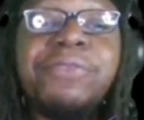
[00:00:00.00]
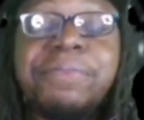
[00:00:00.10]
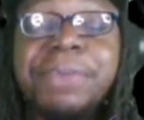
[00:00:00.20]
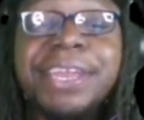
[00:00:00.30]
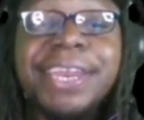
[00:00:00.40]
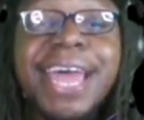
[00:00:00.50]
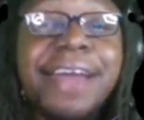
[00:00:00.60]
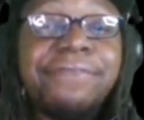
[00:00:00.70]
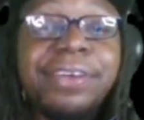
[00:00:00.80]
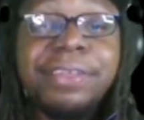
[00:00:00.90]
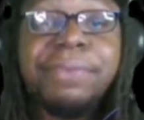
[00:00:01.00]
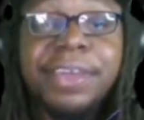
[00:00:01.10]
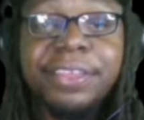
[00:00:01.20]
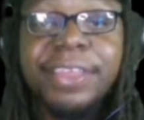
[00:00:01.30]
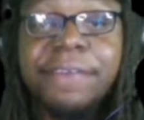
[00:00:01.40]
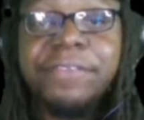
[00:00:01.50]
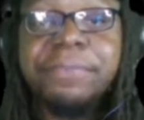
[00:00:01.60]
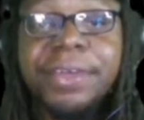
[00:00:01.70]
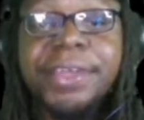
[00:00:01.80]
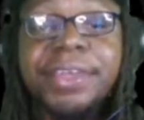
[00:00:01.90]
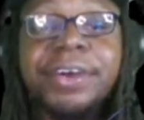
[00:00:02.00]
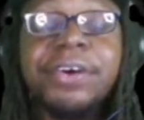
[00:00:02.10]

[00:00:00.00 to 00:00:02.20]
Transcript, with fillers: with me not really being that familiar